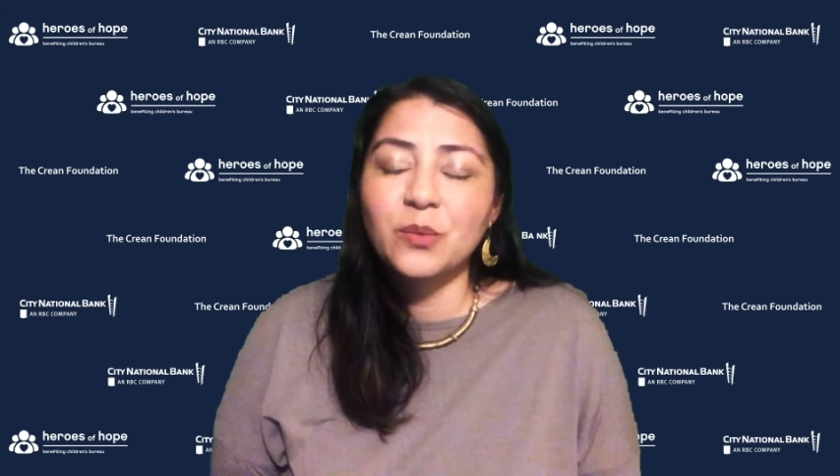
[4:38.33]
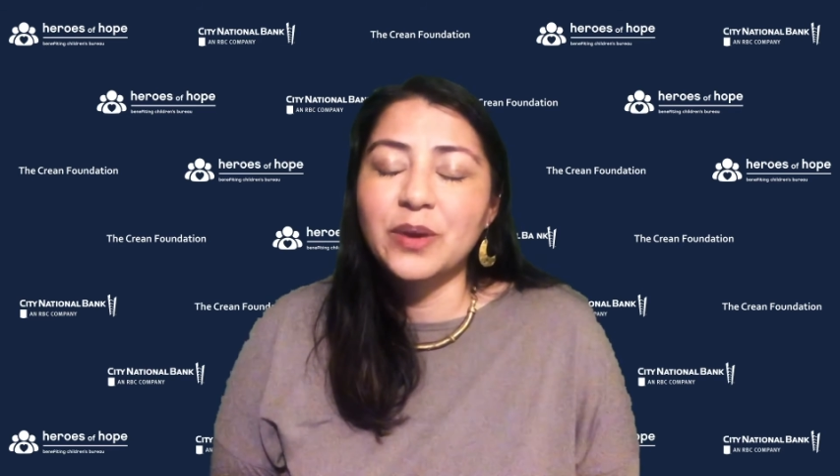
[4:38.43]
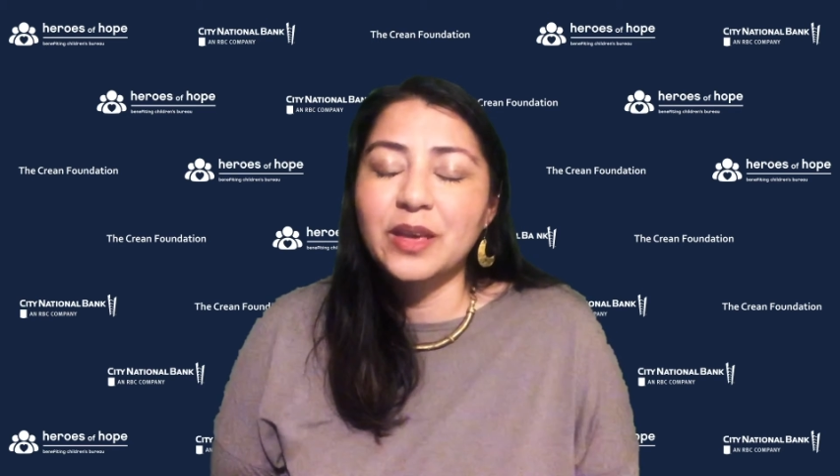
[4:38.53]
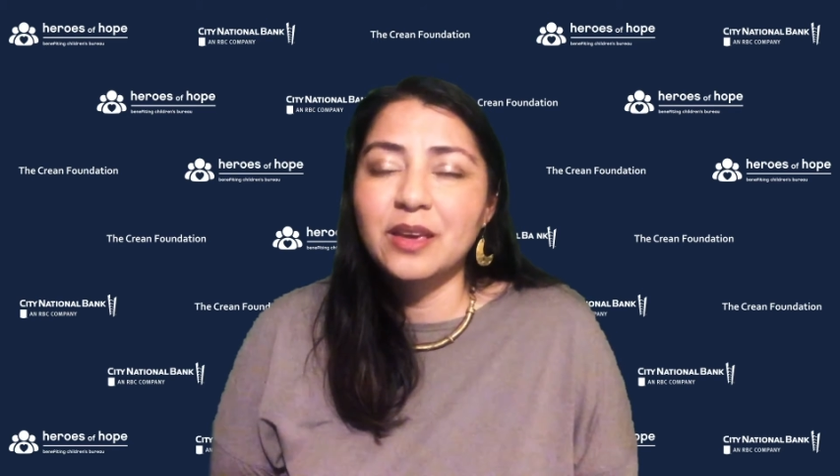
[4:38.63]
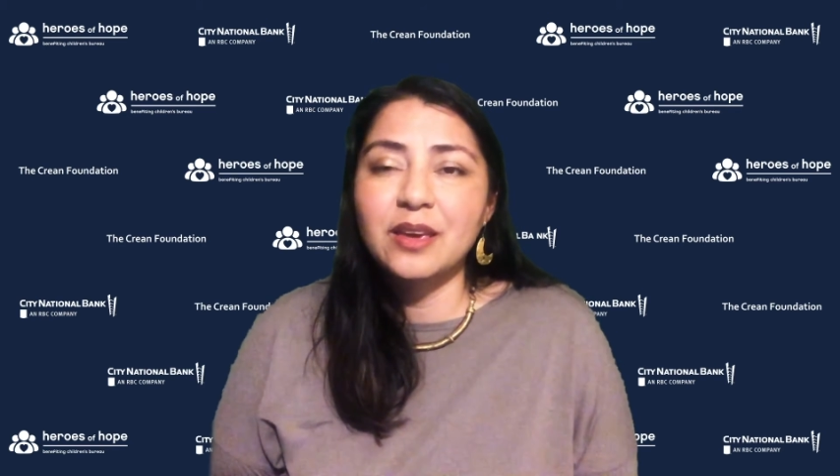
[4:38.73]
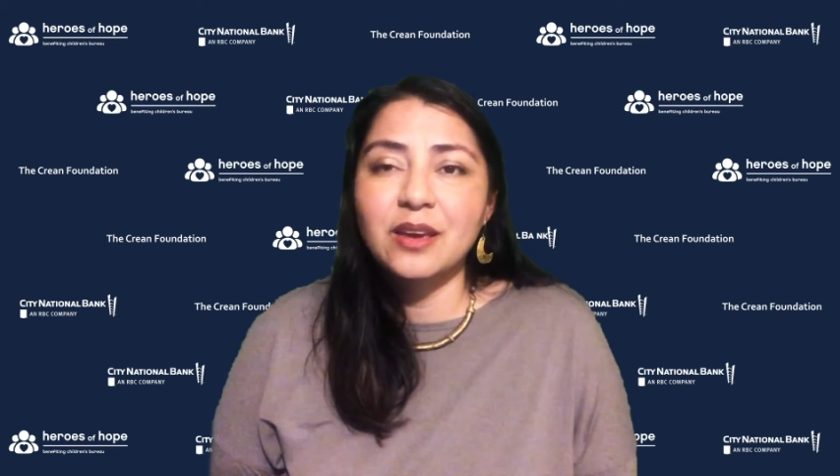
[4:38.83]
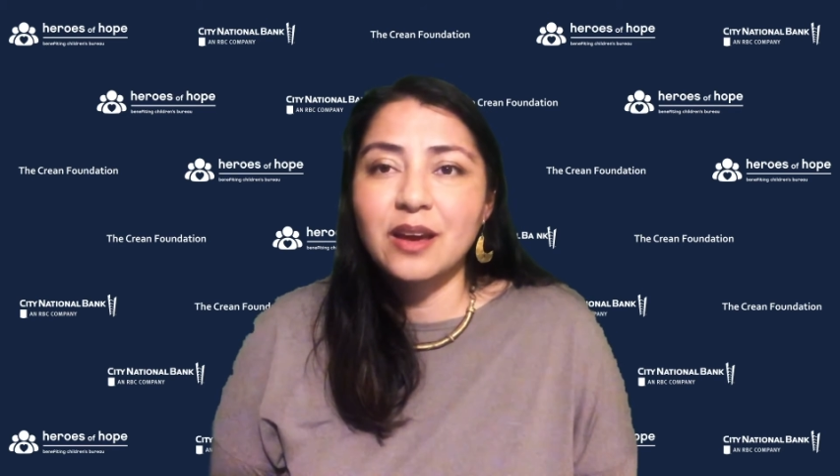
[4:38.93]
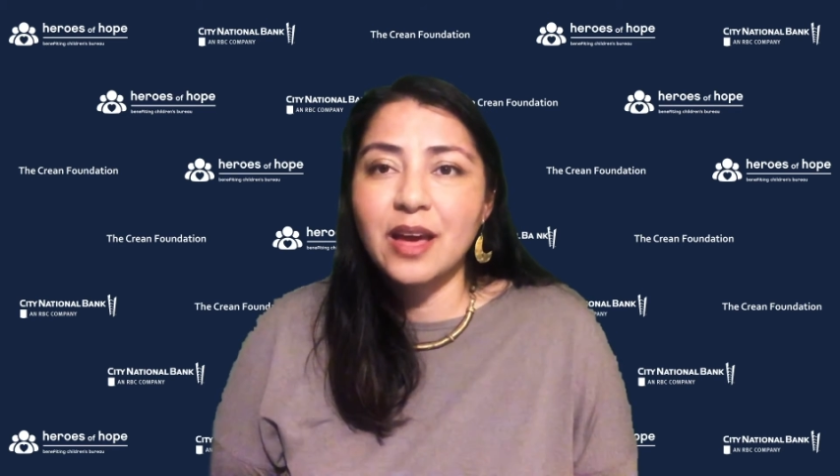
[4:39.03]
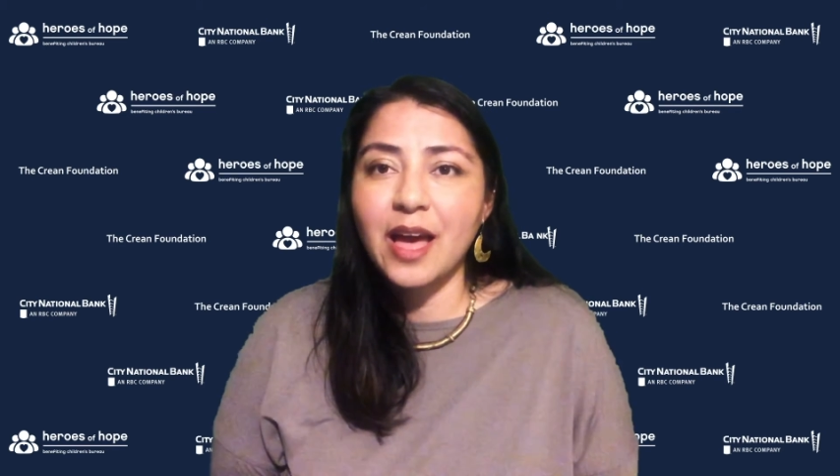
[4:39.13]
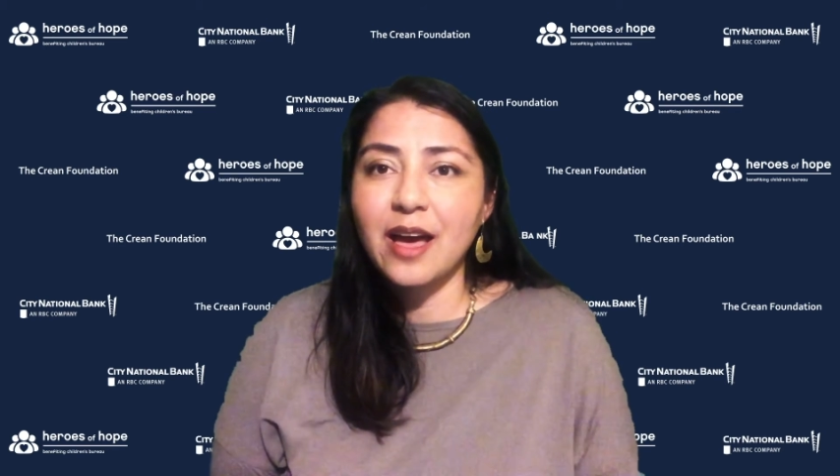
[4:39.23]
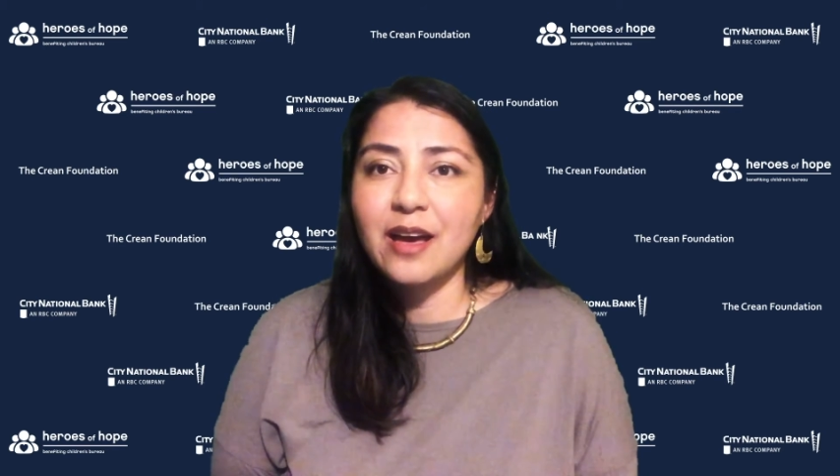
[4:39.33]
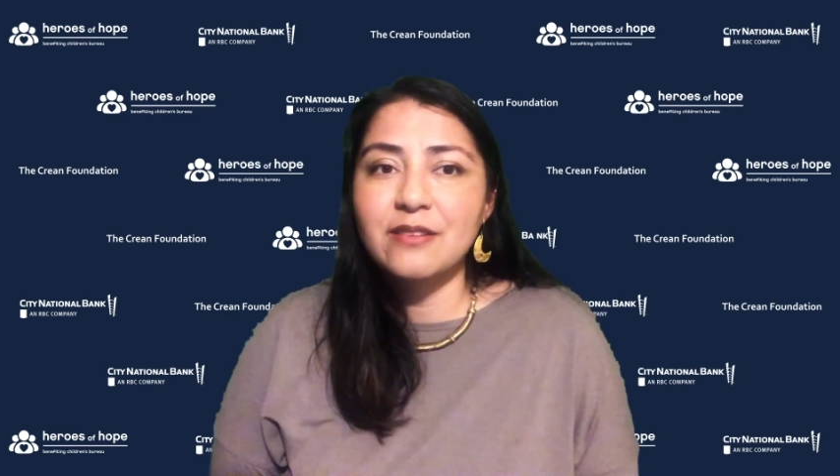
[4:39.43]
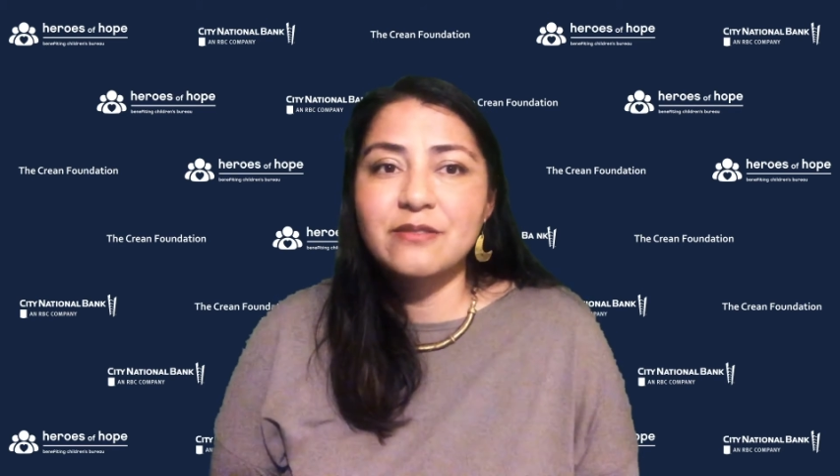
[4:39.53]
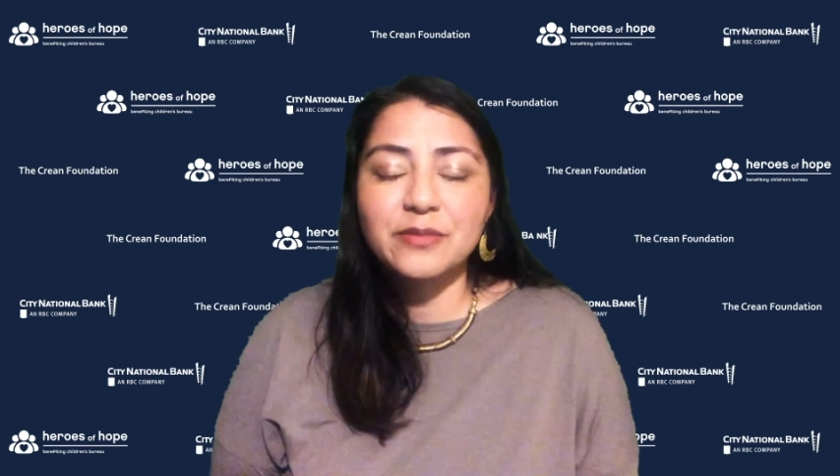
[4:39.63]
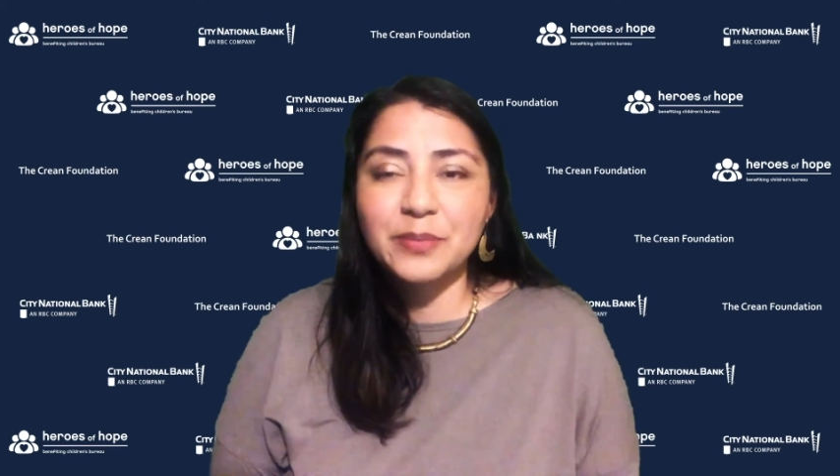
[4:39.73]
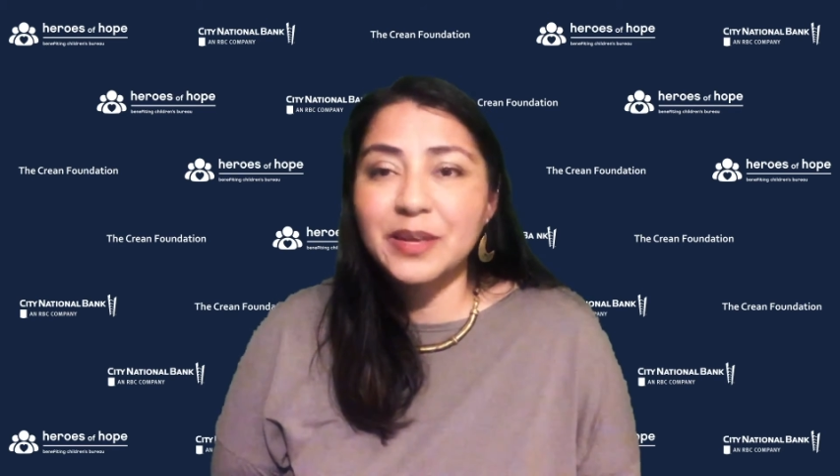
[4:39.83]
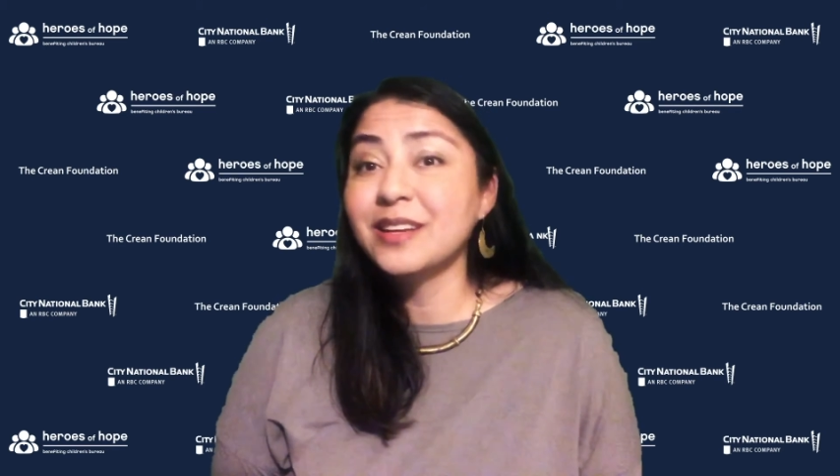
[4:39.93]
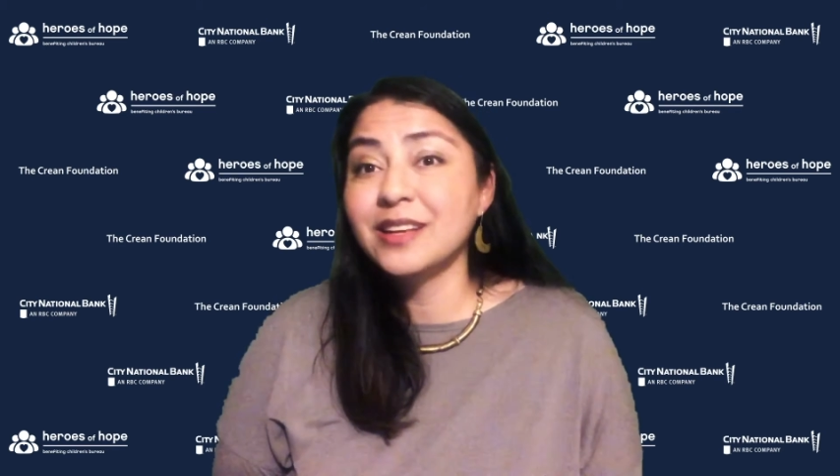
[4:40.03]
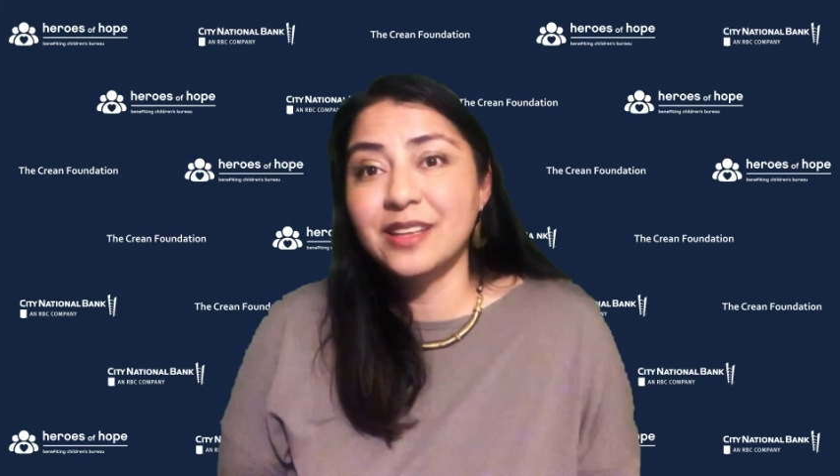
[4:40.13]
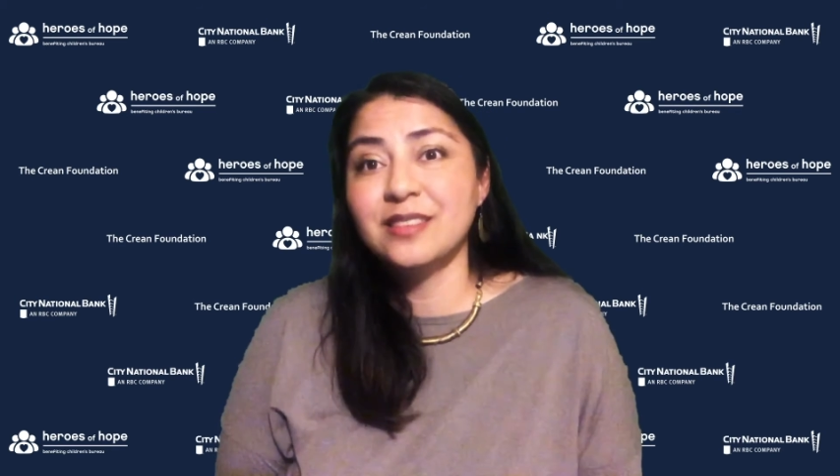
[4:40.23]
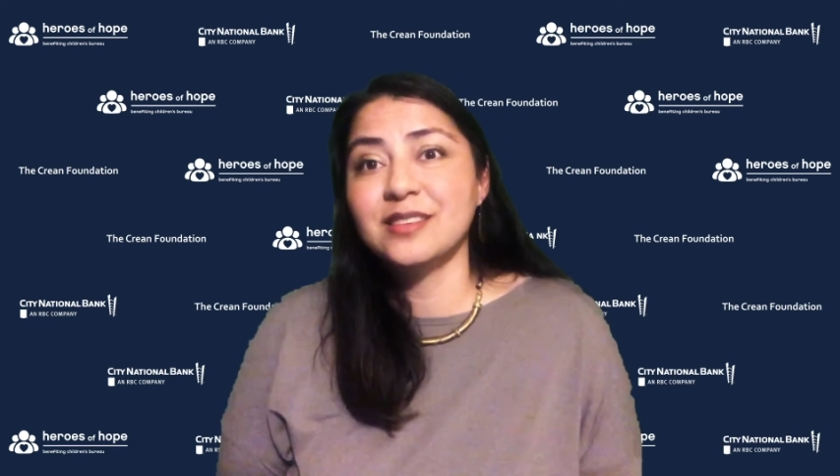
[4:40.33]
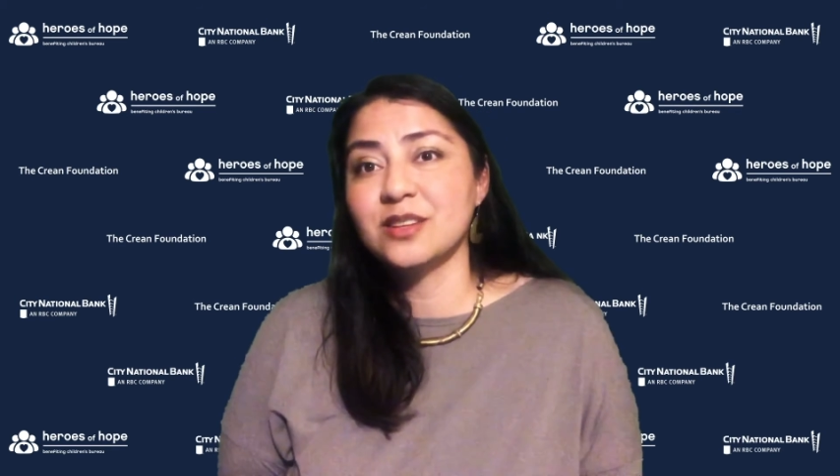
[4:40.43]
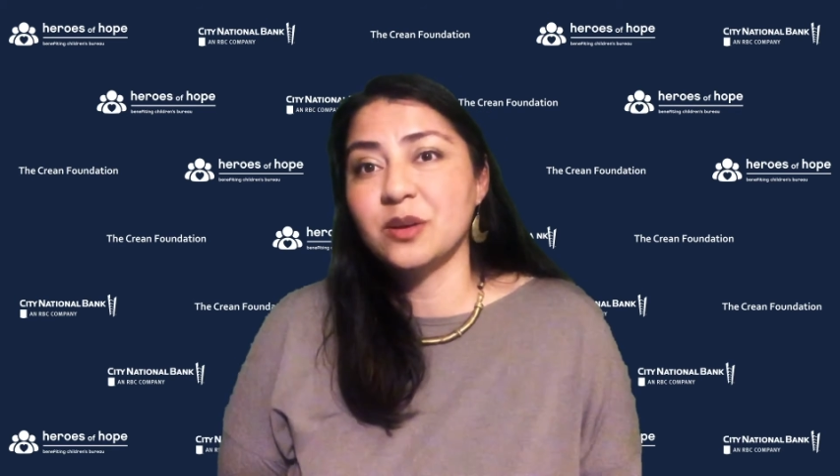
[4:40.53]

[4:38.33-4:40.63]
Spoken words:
We have been in this